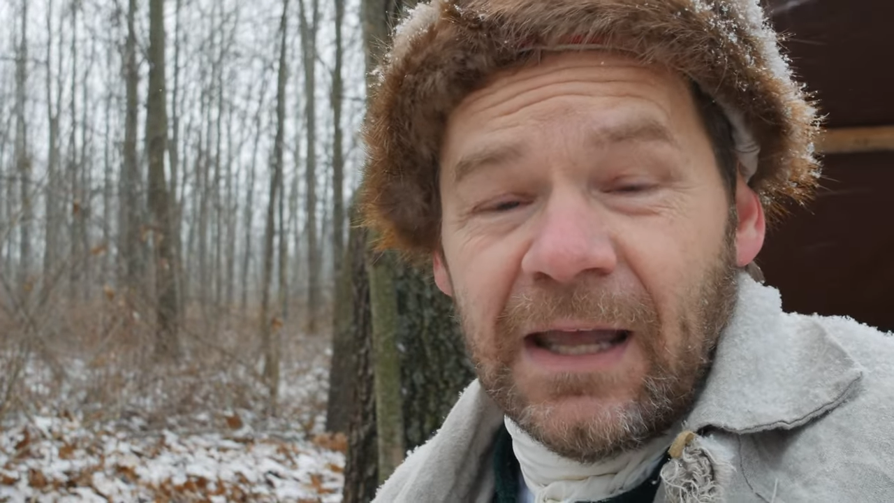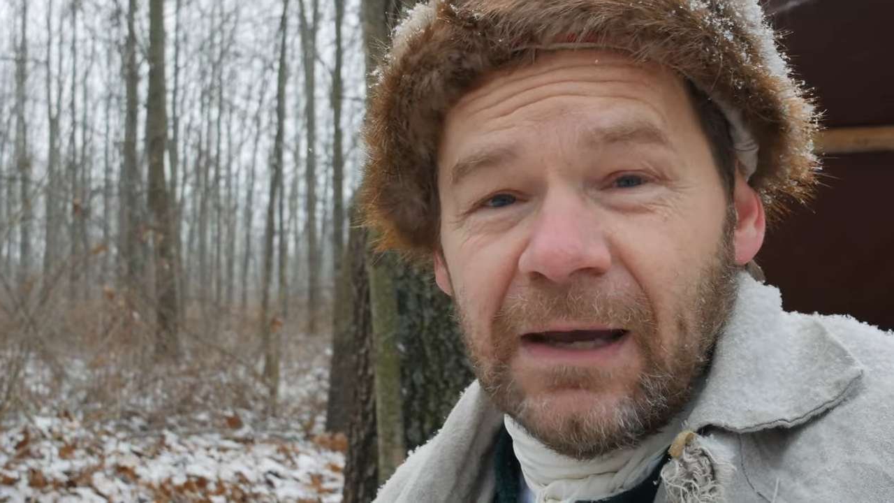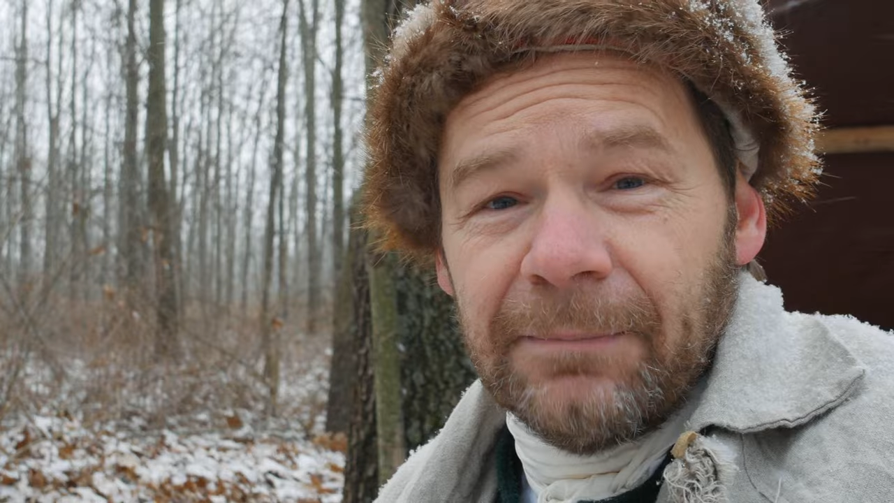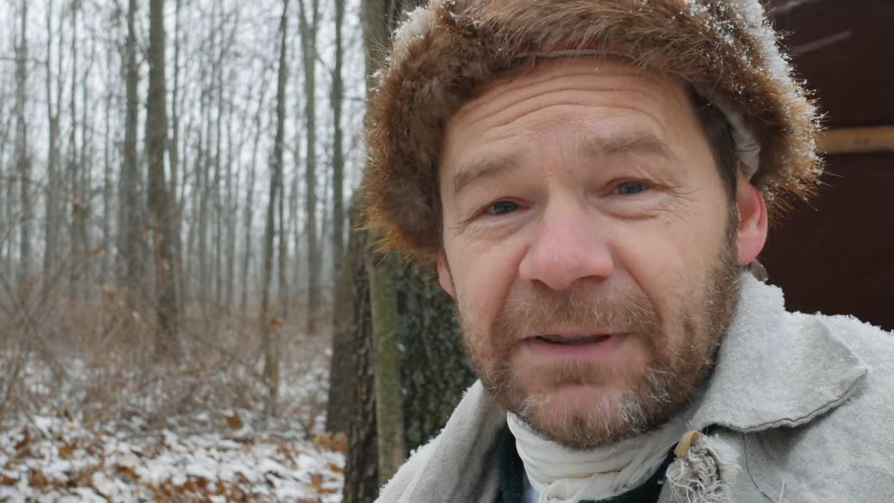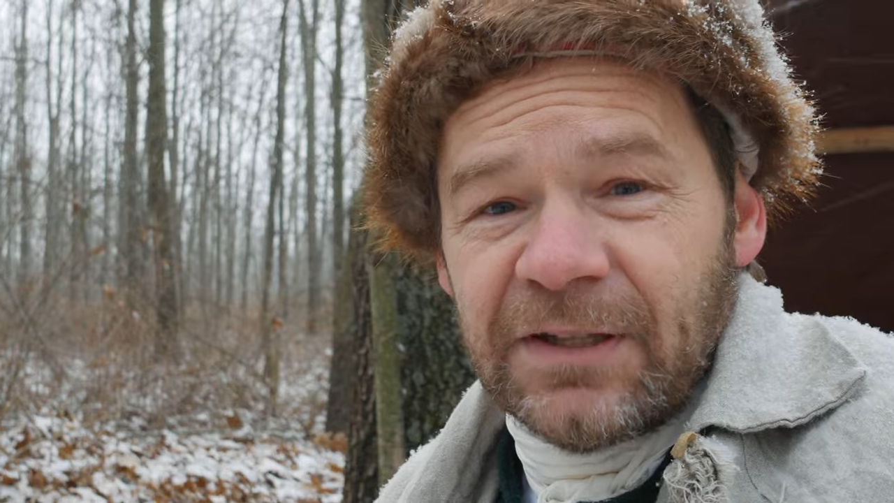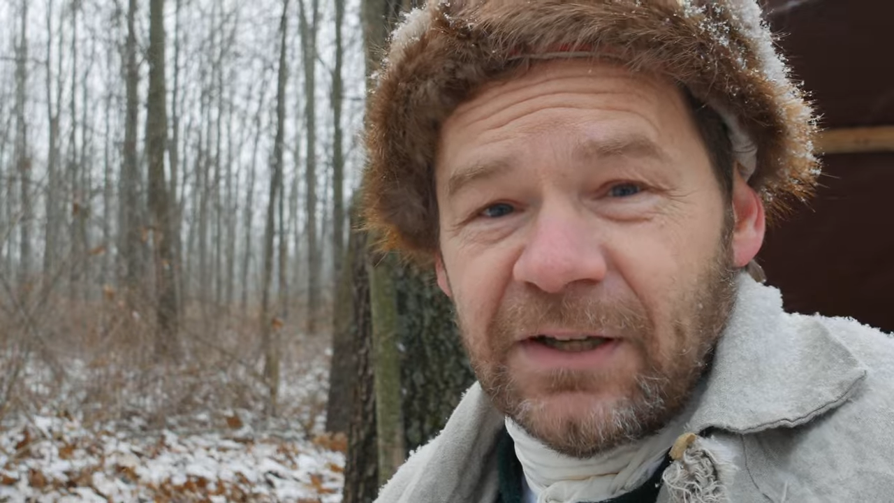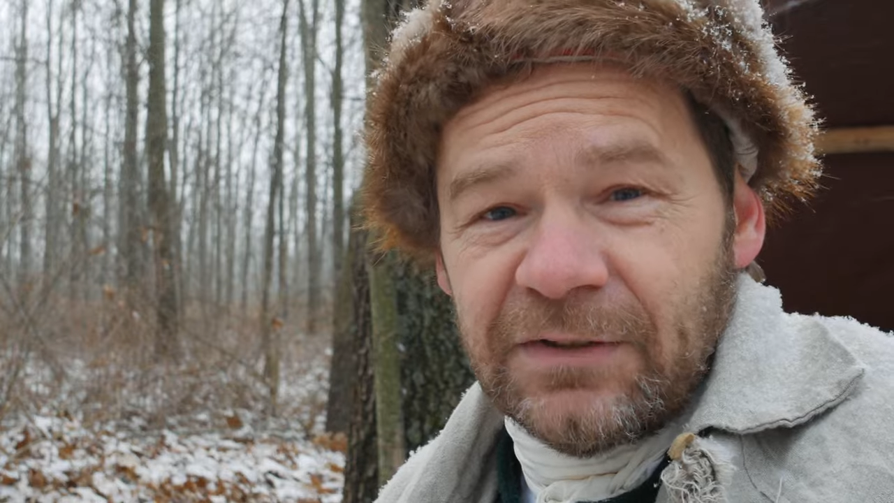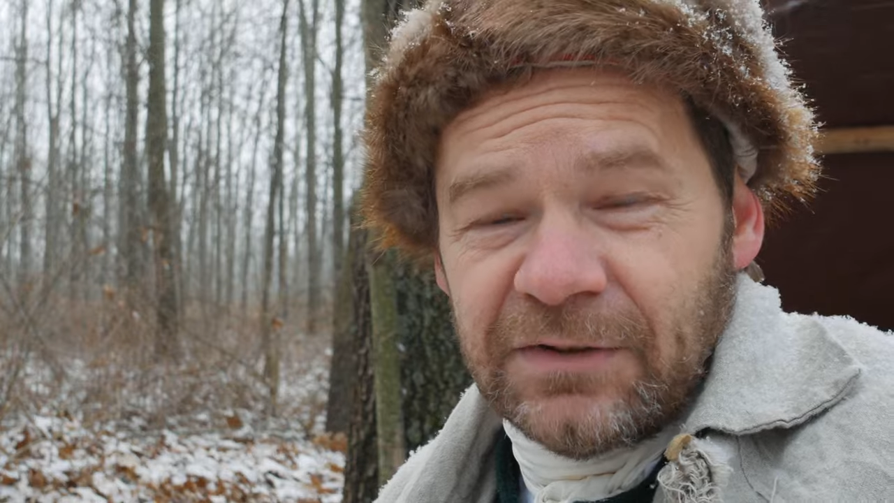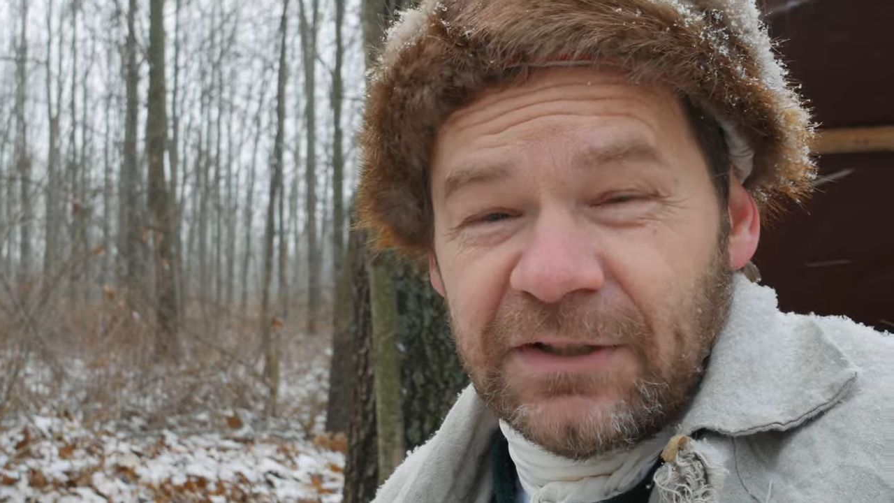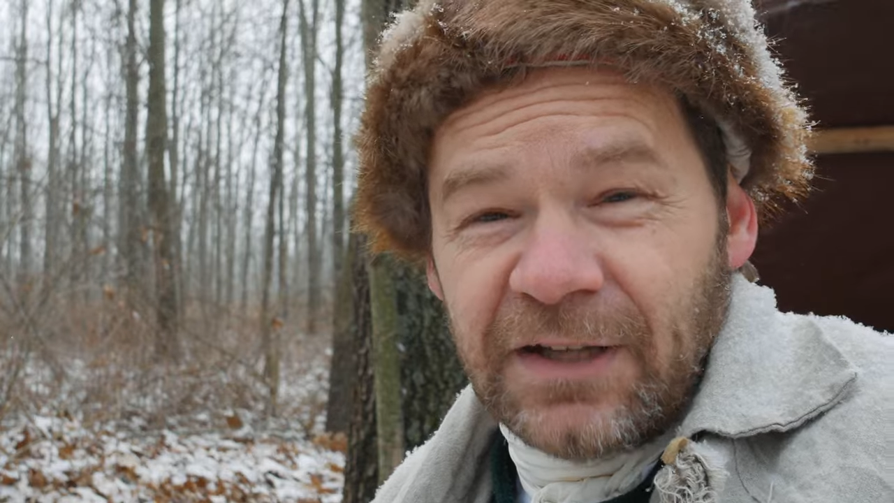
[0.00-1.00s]
Uh, but
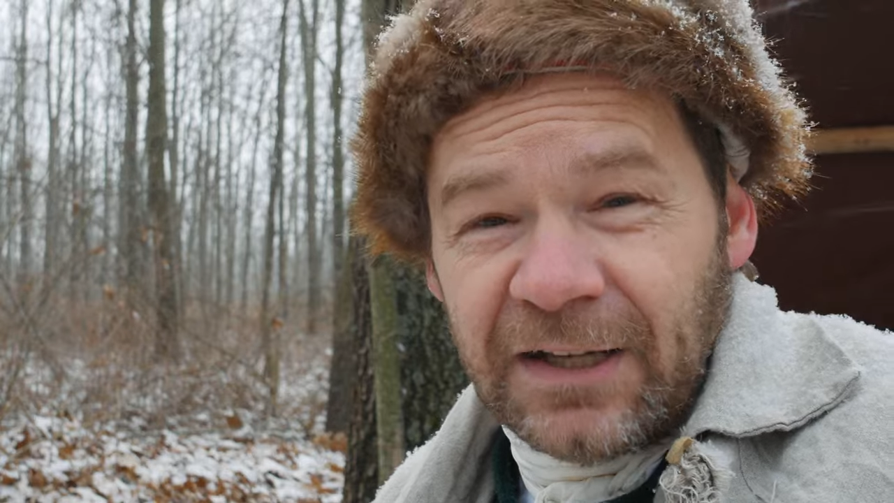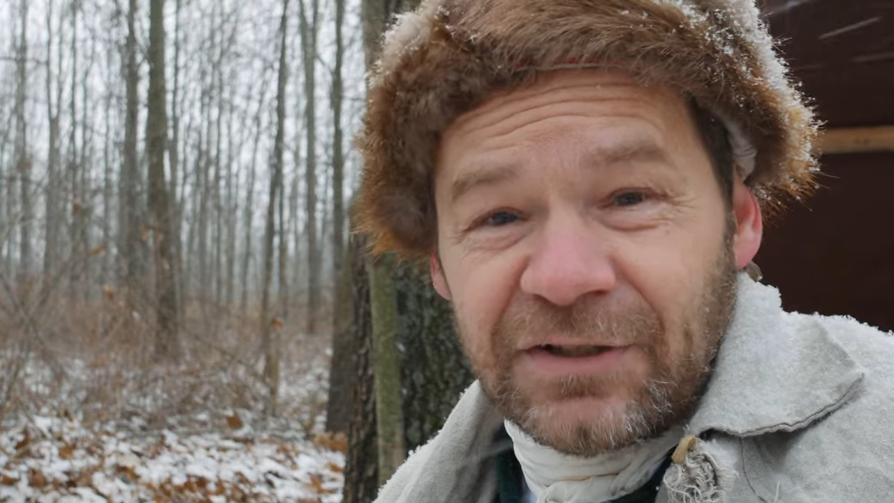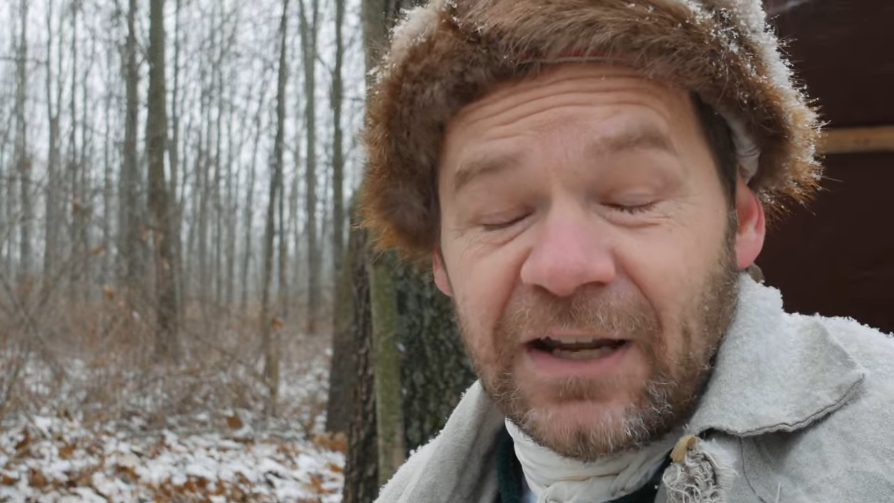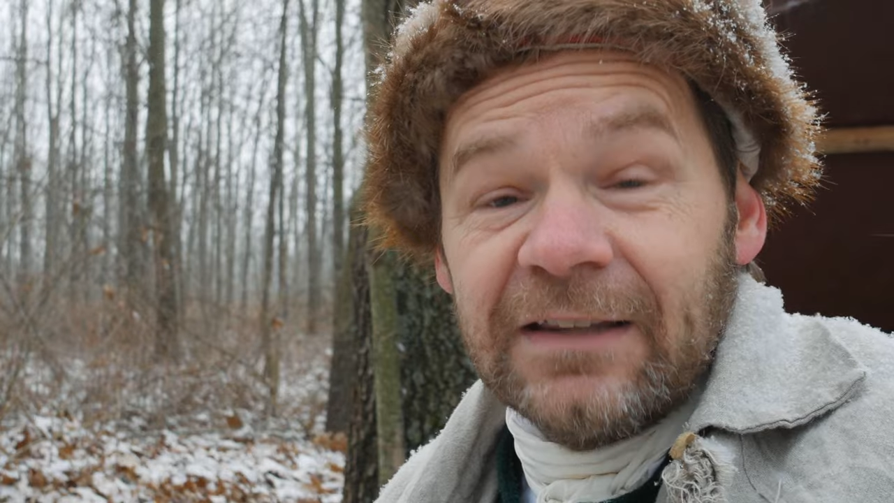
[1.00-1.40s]
the, the Dutch